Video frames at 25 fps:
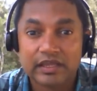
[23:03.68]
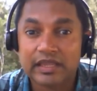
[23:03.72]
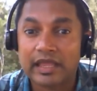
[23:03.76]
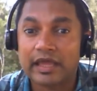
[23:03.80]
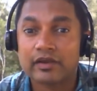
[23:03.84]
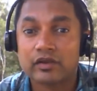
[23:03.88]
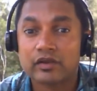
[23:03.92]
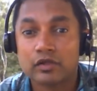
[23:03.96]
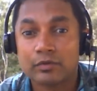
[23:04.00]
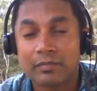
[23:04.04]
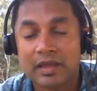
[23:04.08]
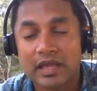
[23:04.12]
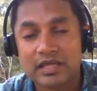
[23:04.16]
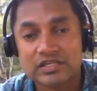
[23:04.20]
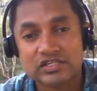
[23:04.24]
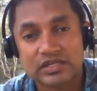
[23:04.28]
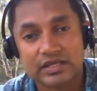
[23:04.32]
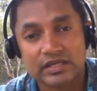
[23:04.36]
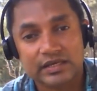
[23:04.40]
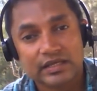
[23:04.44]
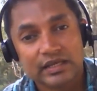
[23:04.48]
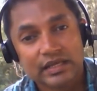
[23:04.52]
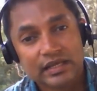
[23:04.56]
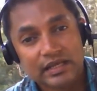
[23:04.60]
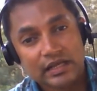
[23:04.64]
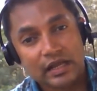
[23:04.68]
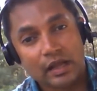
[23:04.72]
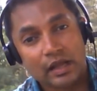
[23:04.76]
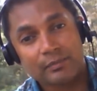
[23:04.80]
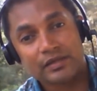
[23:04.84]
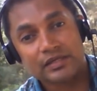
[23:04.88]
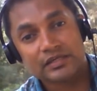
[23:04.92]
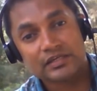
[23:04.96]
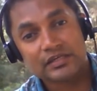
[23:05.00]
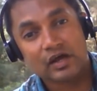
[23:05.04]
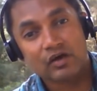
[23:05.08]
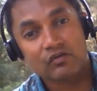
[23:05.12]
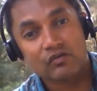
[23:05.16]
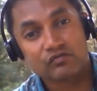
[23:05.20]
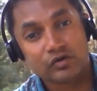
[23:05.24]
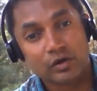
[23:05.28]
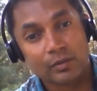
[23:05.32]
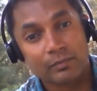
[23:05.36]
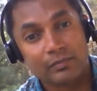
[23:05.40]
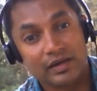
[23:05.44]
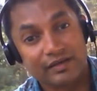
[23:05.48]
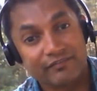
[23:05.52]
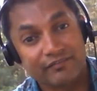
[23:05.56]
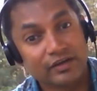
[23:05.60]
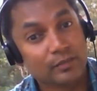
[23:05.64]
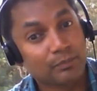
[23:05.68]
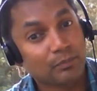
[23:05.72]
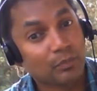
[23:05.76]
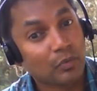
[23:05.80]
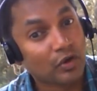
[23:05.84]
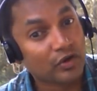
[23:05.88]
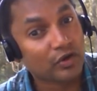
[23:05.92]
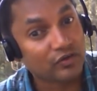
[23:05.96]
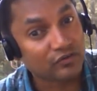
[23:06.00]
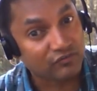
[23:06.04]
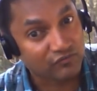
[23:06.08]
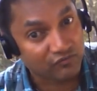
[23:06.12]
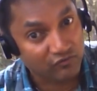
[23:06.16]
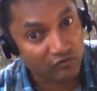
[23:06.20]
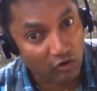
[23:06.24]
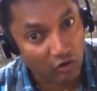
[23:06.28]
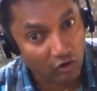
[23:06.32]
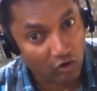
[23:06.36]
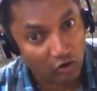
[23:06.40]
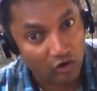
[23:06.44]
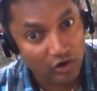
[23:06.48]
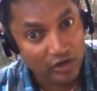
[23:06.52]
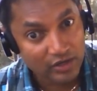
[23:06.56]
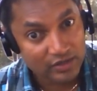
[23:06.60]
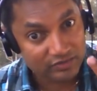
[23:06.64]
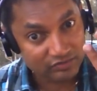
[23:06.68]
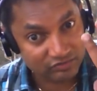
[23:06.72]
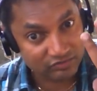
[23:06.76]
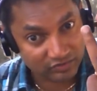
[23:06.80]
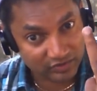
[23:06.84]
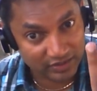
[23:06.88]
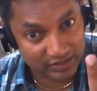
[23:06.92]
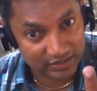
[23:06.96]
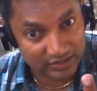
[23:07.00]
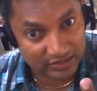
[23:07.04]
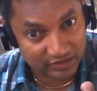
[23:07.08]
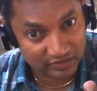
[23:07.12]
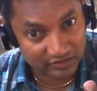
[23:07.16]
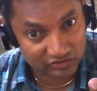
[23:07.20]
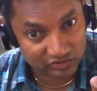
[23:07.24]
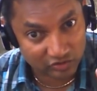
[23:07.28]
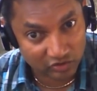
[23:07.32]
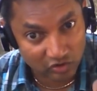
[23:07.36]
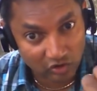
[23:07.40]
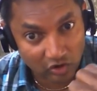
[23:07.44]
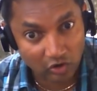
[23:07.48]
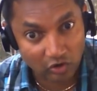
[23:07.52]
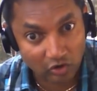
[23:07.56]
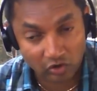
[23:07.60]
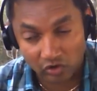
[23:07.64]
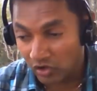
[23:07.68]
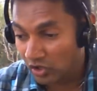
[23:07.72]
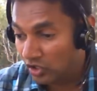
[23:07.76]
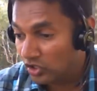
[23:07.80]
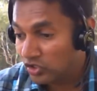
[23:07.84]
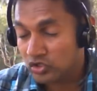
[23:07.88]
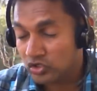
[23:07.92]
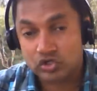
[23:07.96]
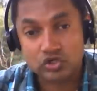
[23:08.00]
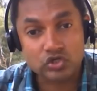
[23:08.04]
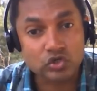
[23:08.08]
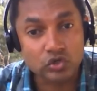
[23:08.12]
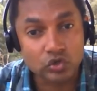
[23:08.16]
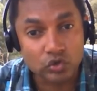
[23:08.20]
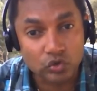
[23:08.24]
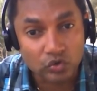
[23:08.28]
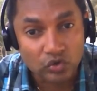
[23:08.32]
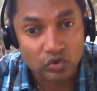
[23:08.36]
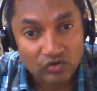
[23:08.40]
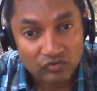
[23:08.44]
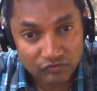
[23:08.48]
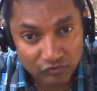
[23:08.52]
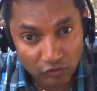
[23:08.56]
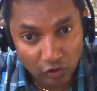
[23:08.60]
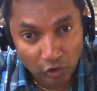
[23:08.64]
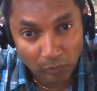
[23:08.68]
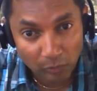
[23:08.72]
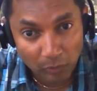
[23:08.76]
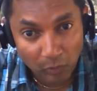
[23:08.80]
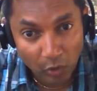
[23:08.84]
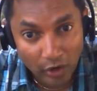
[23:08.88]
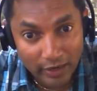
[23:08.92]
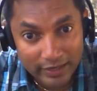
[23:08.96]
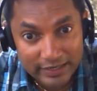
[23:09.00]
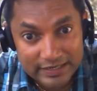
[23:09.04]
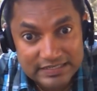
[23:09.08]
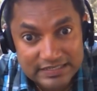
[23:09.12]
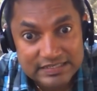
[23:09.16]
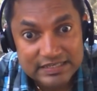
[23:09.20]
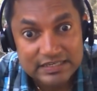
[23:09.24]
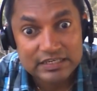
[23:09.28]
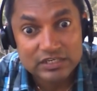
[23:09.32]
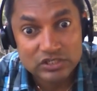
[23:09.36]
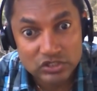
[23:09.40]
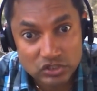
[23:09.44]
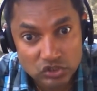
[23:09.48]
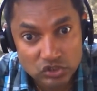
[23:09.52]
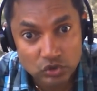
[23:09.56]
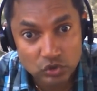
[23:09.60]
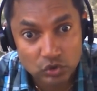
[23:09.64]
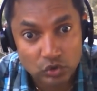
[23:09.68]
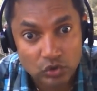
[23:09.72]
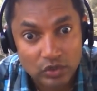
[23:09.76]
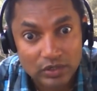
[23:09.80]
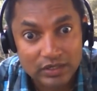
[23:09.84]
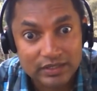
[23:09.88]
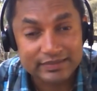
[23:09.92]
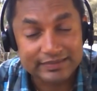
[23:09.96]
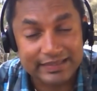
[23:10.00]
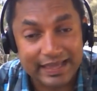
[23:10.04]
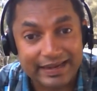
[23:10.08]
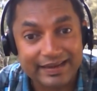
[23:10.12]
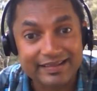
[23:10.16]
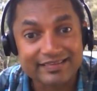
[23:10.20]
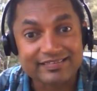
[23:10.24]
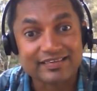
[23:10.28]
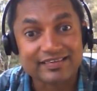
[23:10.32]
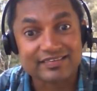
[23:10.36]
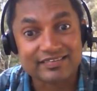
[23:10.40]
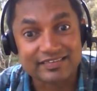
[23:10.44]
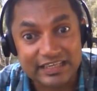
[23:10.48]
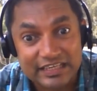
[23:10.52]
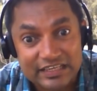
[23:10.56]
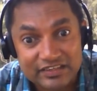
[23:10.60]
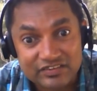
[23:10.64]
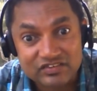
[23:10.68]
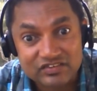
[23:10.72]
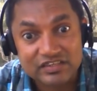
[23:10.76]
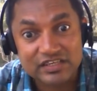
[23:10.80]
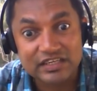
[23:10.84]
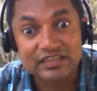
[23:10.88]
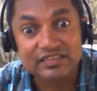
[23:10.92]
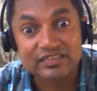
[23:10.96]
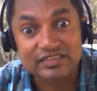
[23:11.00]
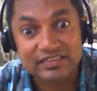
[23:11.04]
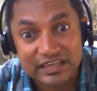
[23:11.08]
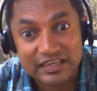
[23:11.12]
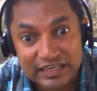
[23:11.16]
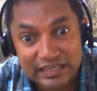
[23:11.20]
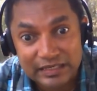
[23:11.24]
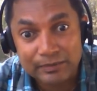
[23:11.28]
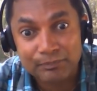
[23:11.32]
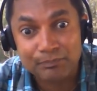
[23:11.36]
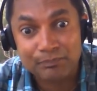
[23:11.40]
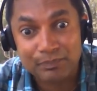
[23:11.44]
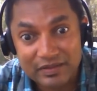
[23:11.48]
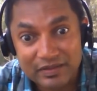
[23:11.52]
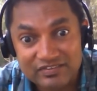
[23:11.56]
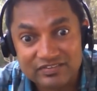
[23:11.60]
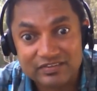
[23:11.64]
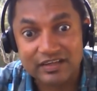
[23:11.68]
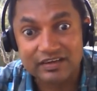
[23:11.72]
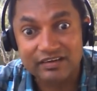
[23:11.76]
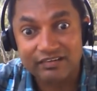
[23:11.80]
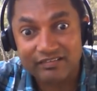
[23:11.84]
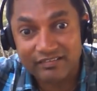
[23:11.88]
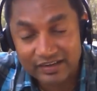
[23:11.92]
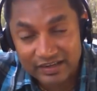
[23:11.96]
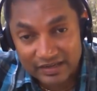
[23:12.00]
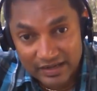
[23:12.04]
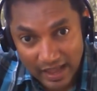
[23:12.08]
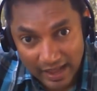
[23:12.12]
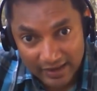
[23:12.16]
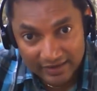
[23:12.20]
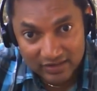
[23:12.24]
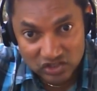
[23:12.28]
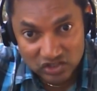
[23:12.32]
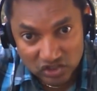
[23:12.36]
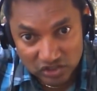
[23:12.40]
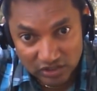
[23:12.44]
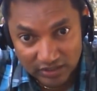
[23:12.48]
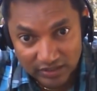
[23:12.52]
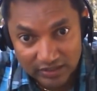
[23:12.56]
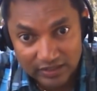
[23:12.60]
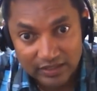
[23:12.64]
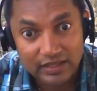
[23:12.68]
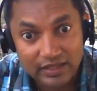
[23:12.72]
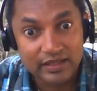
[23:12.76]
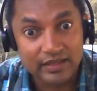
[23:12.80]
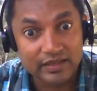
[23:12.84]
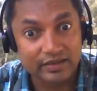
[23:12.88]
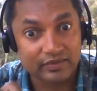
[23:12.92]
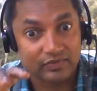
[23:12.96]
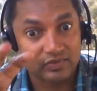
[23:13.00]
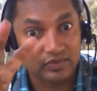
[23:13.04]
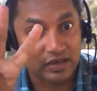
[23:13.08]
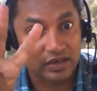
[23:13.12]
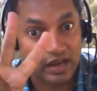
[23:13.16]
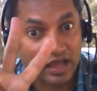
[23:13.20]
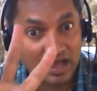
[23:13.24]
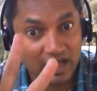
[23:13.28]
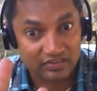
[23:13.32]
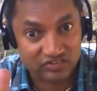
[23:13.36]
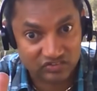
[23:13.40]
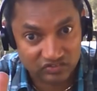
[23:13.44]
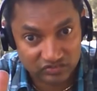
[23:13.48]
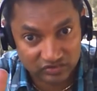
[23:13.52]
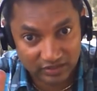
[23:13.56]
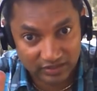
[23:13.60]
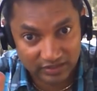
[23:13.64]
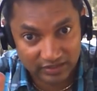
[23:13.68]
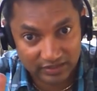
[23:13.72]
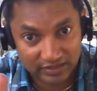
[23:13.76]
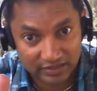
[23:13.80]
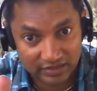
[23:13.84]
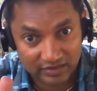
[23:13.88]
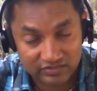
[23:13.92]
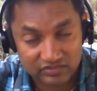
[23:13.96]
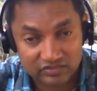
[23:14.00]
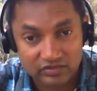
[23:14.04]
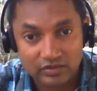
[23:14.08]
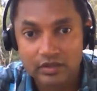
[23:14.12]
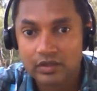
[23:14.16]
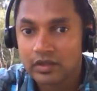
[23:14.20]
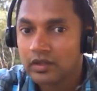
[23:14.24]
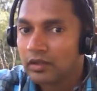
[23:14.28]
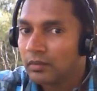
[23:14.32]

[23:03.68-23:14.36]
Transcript: Can you imagine coming down from 11.4 3 years ago to 4.2? That is a 63% reduction in the last 3 years.